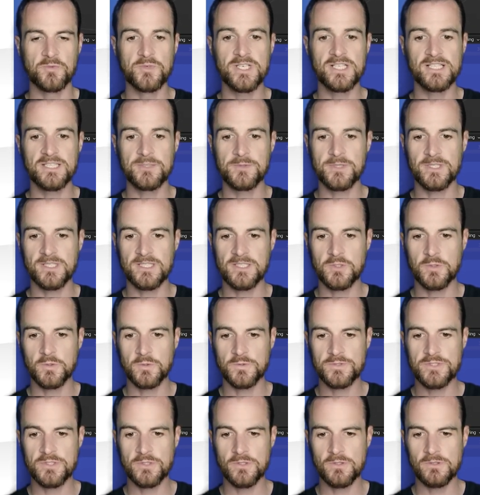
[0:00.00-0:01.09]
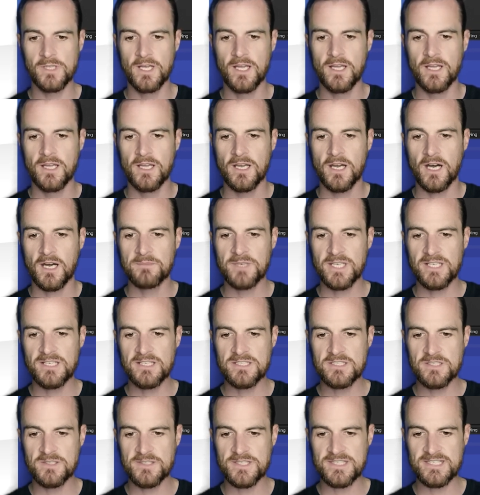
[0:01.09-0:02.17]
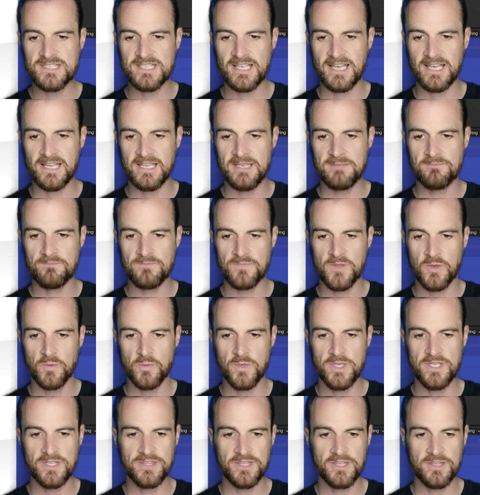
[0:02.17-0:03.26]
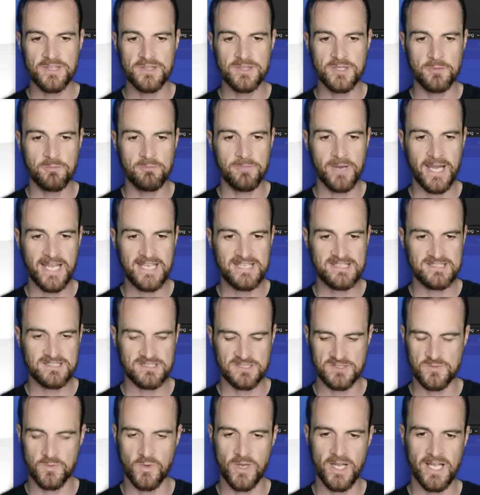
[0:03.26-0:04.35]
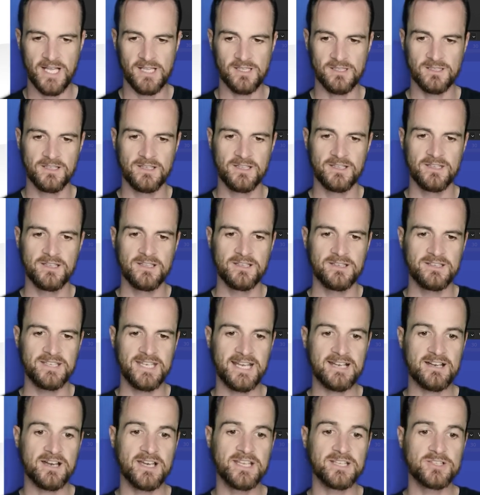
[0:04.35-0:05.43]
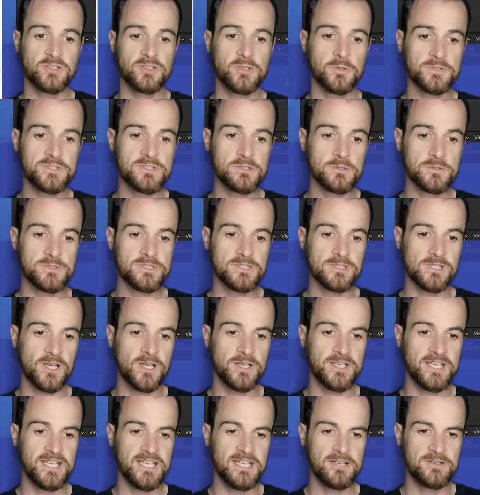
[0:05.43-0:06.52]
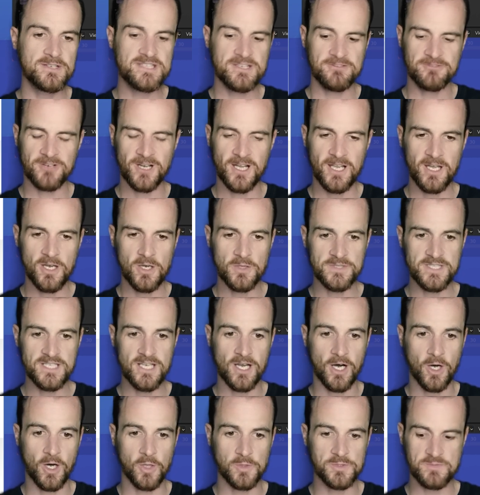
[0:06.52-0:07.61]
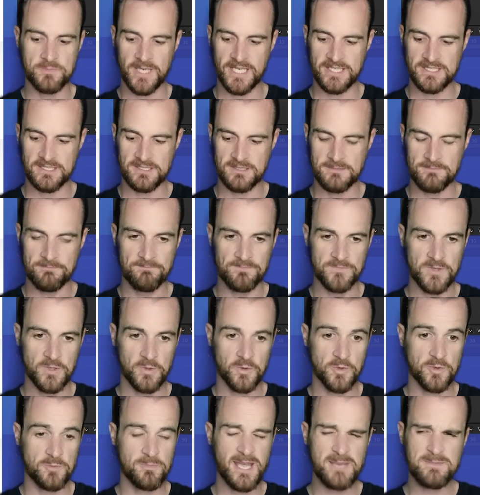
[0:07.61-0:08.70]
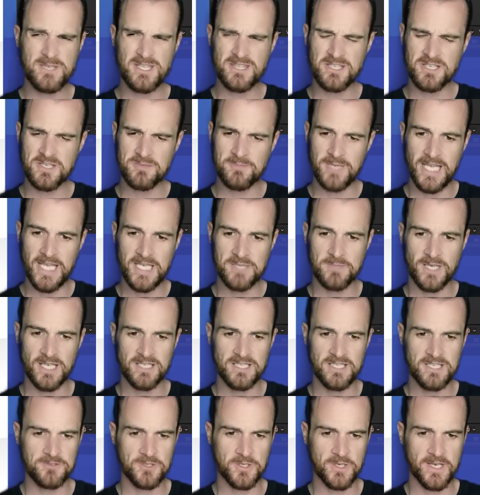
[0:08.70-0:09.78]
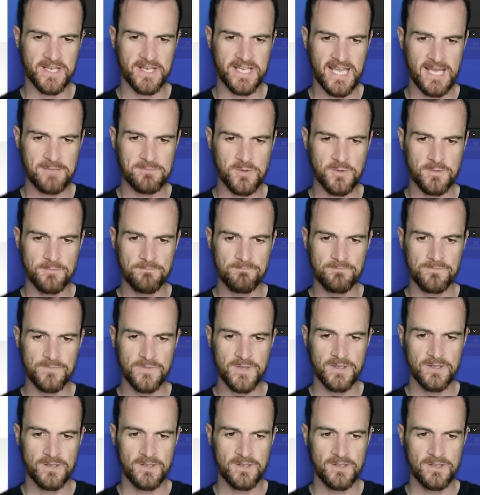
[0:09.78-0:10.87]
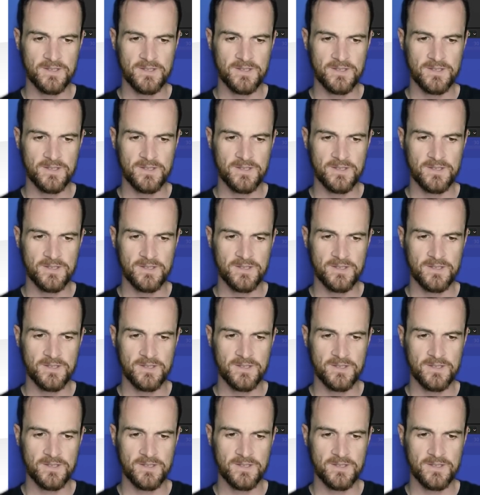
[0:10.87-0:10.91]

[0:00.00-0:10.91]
So really, really cool tool. I'm going to do the same with the base as well. Now, a cool tool to learn here is if I hold the Alt button, or maybe the Command button if you're on an Apple,